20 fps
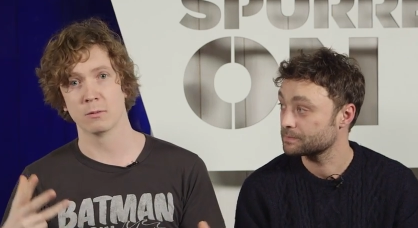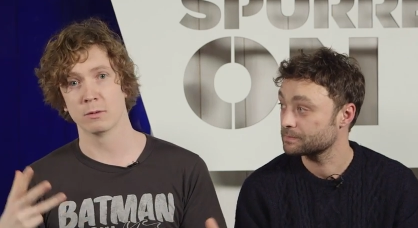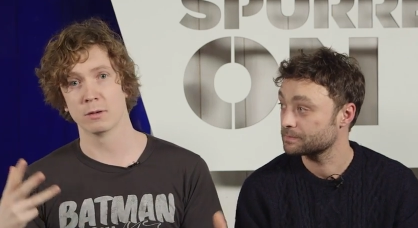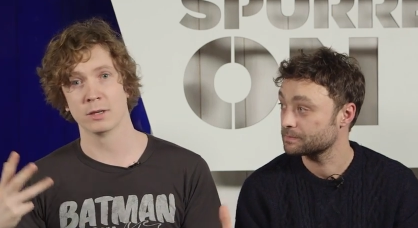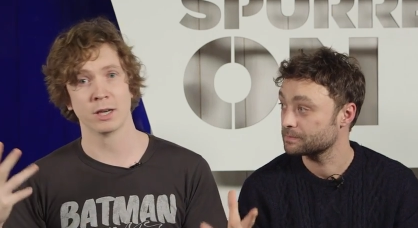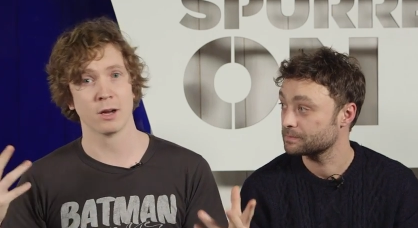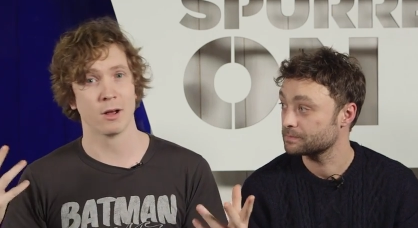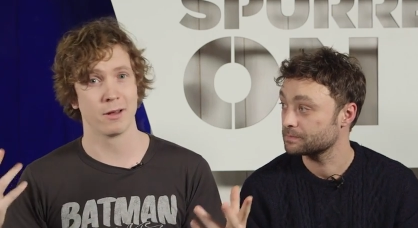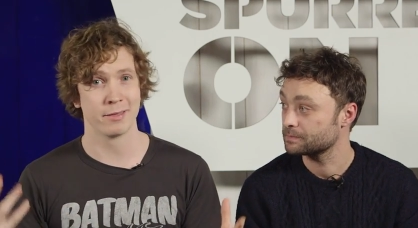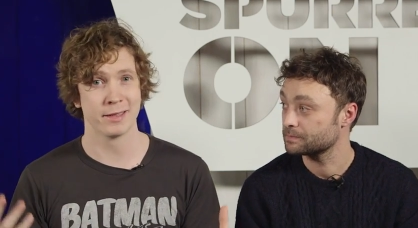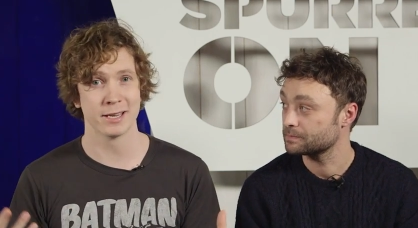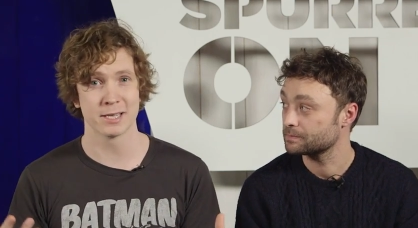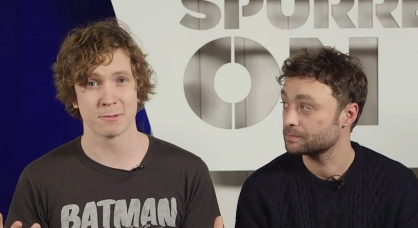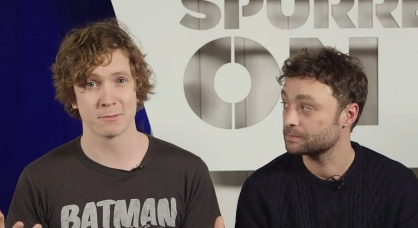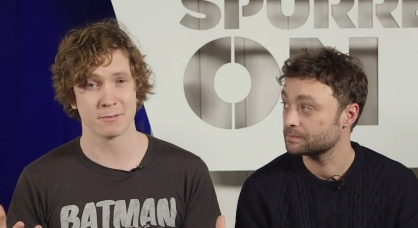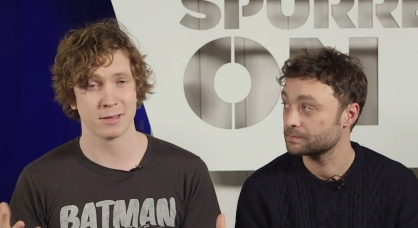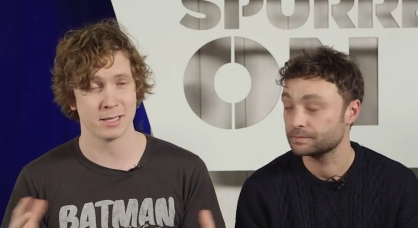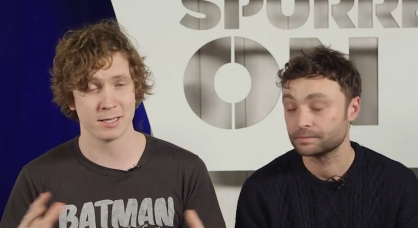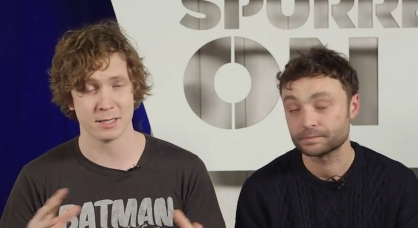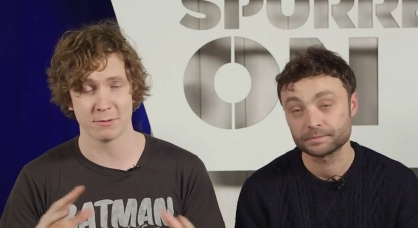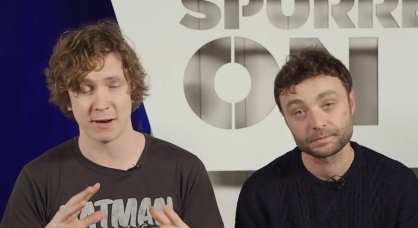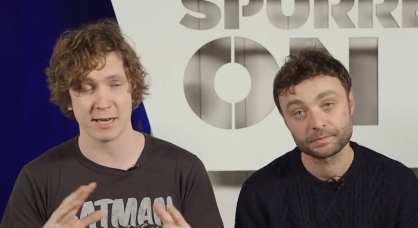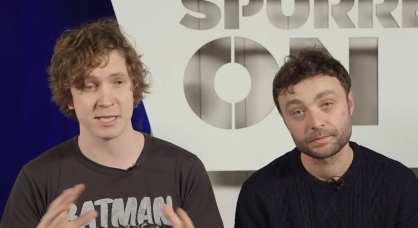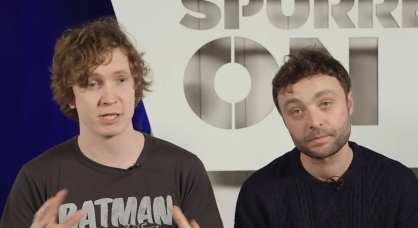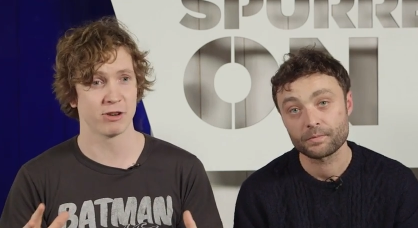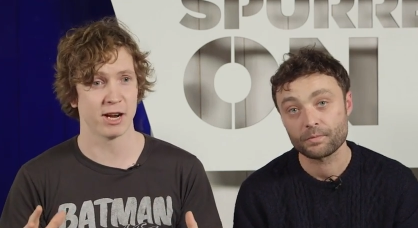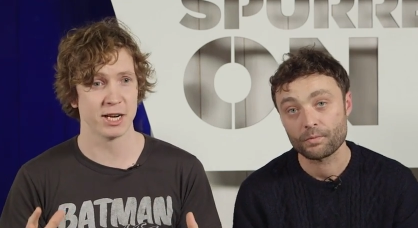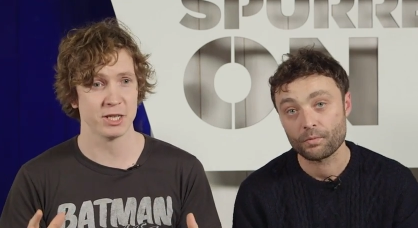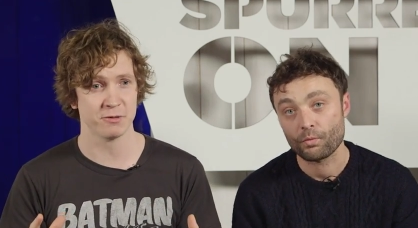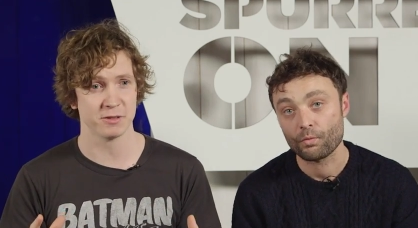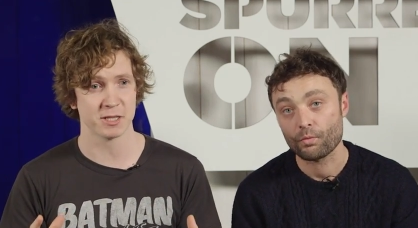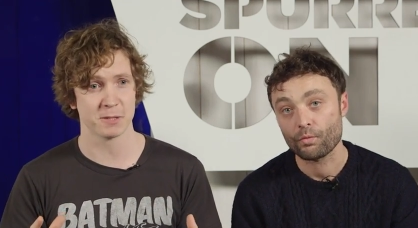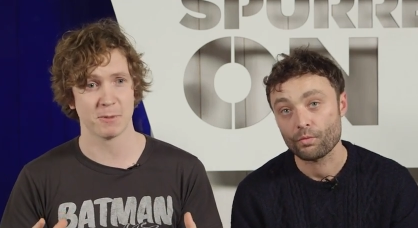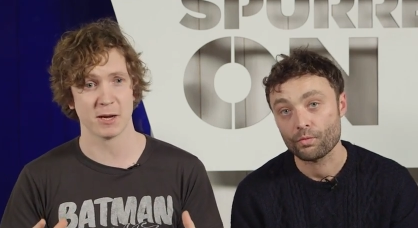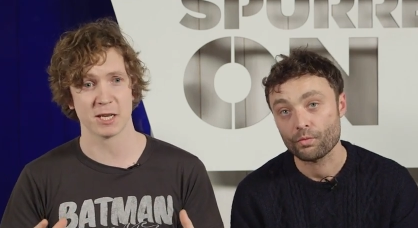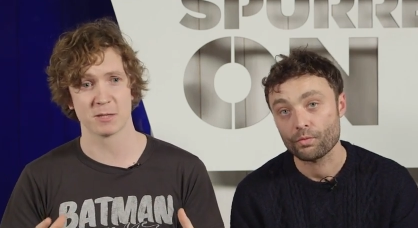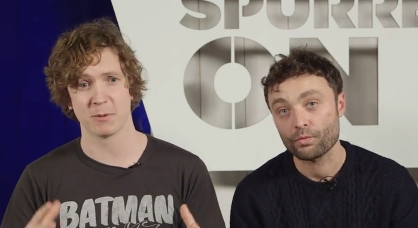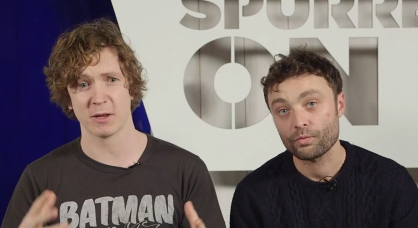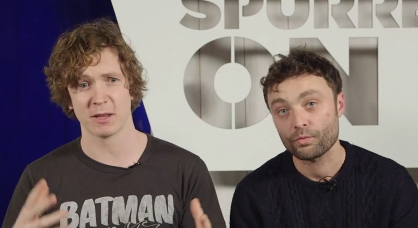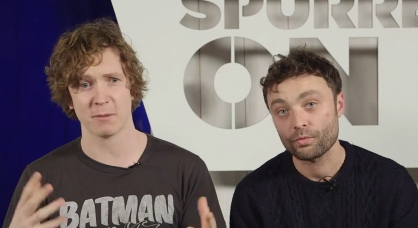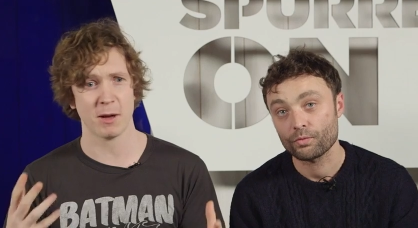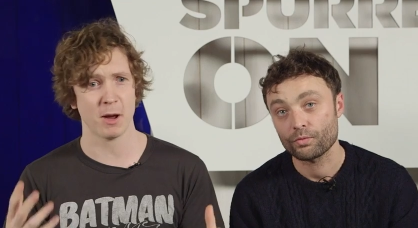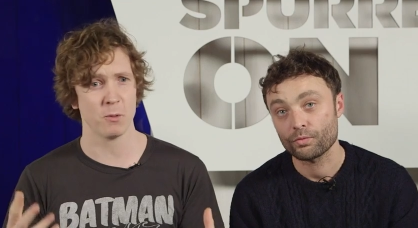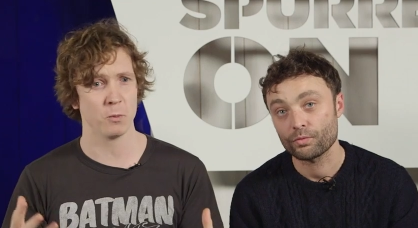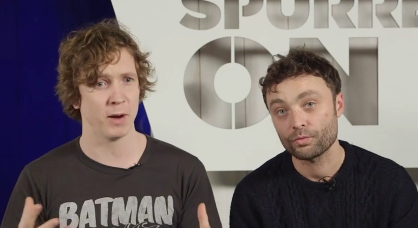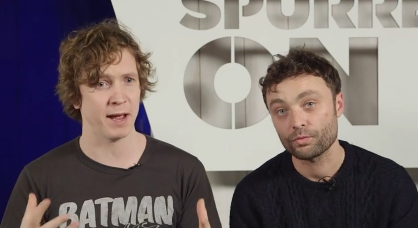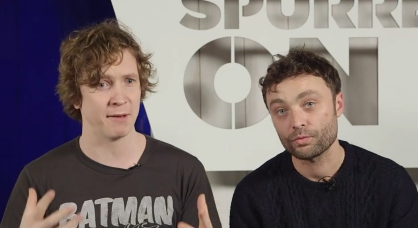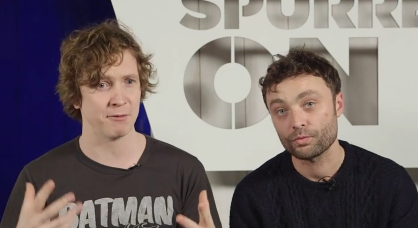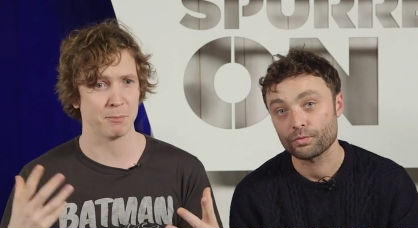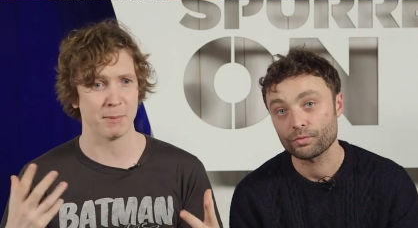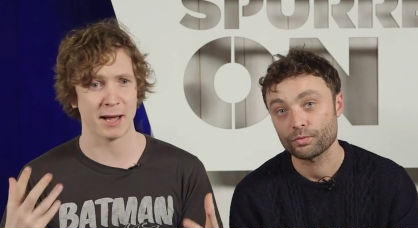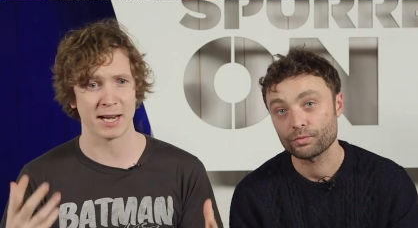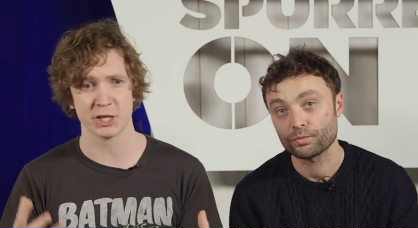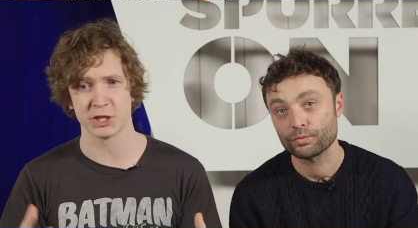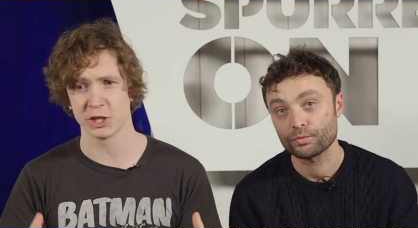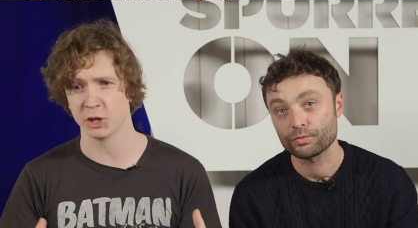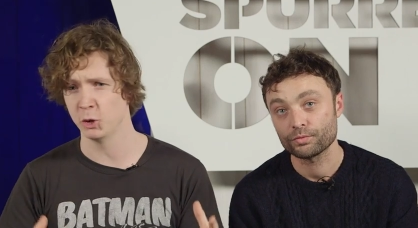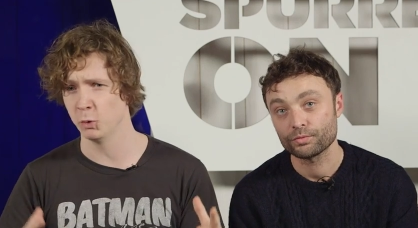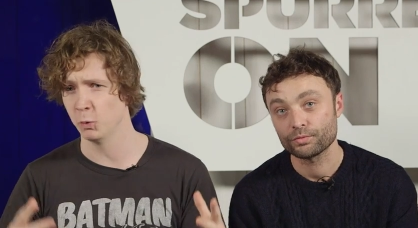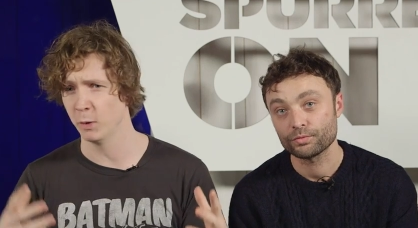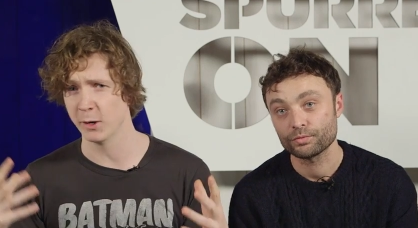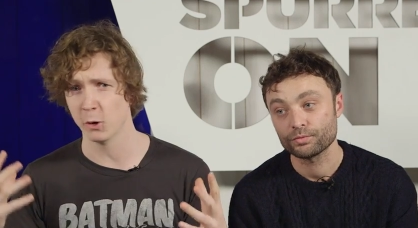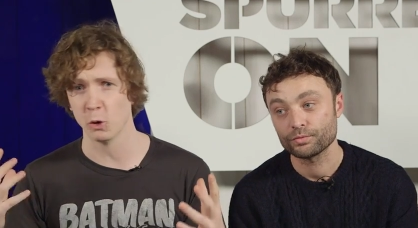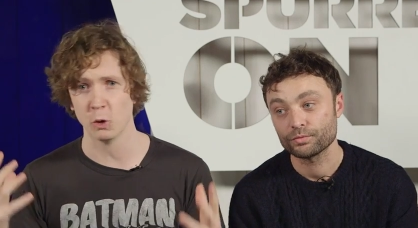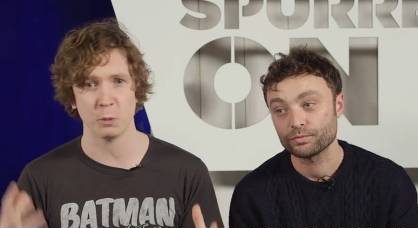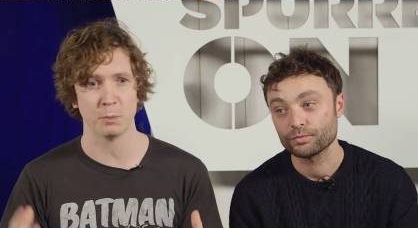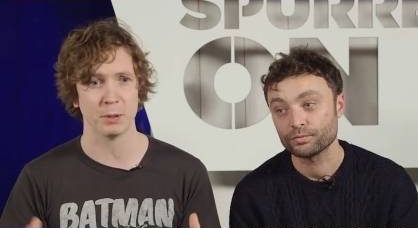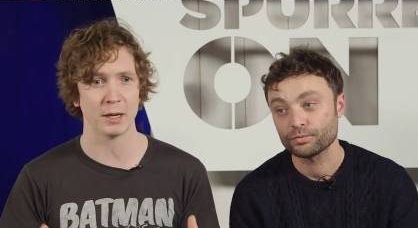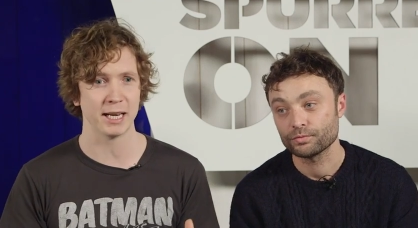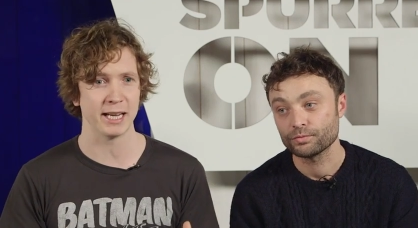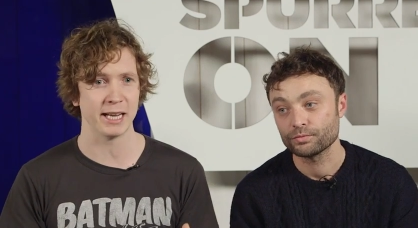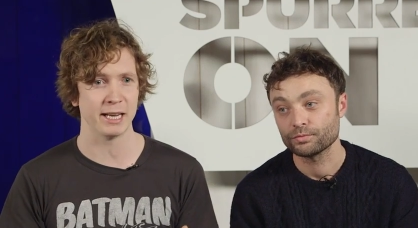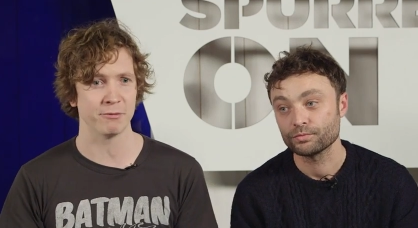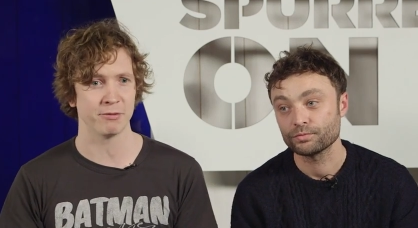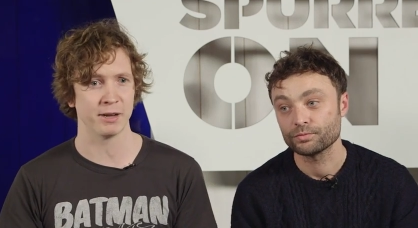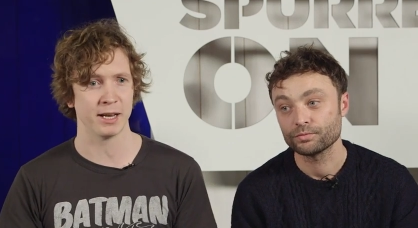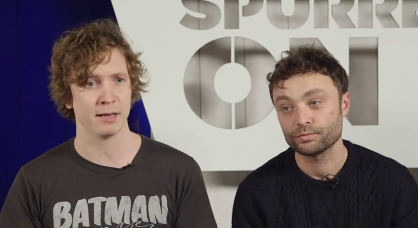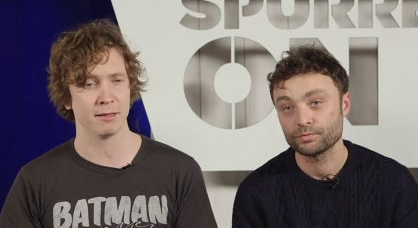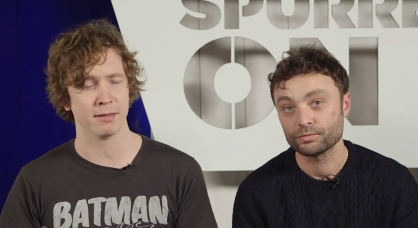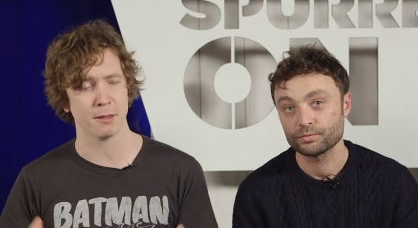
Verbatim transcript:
Speaker 1: you know, this this is very strange for Spurs, but at the moment we have a manager who we all believe in.